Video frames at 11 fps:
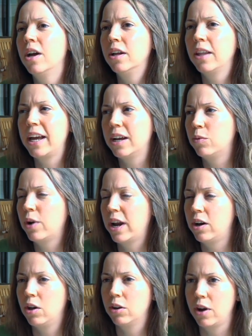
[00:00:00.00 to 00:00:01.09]
what I
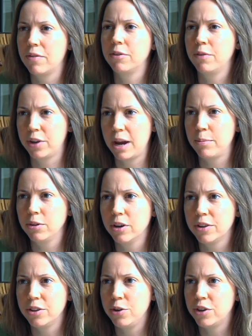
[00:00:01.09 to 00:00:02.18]
call a graphic
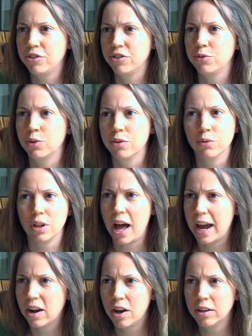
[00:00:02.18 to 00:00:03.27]
vocabulary that you can just sort of
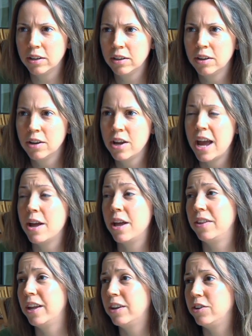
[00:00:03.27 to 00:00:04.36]
rely on.
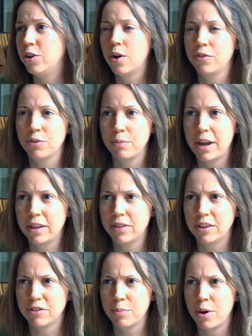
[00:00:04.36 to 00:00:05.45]
And then you don't have to make
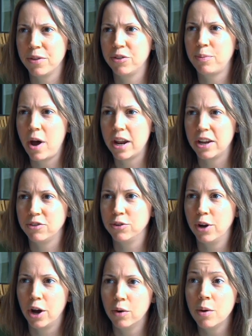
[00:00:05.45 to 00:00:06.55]
things up on the spot as you
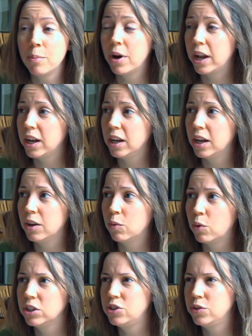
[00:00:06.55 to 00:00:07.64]
go. But
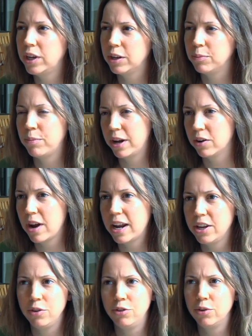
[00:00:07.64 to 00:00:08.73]
once you get better at
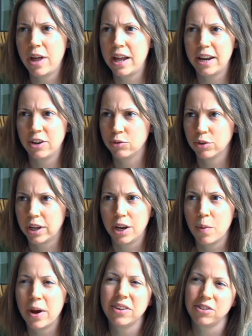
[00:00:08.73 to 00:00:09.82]
it, you do that naturally
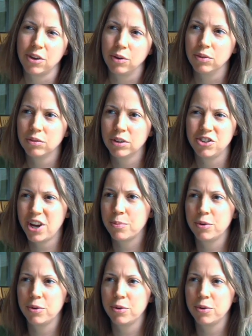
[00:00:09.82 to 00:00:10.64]
anyway. So, because you can't